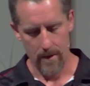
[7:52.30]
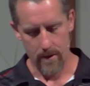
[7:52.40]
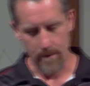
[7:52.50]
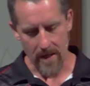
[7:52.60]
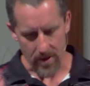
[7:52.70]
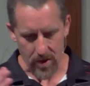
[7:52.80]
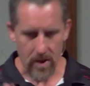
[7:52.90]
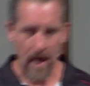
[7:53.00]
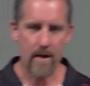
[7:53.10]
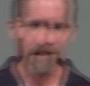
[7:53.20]
To be the
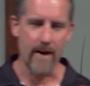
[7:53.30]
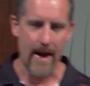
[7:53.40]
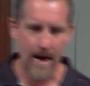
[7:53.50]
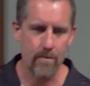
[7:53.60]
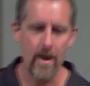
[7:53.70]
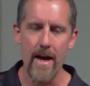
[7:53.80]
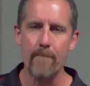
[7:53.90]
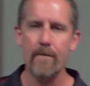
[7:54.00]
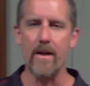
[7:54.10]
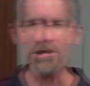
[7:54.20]
son of
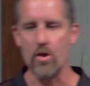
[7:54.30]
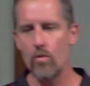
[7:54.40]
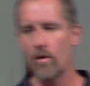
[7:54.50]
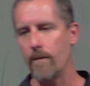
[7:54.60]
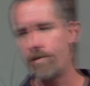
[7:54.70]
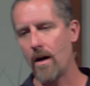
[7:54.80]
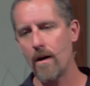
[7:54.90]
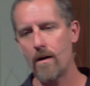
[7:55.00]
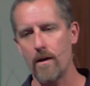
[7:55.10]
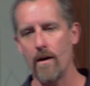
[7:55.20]
Abraham meant you were a part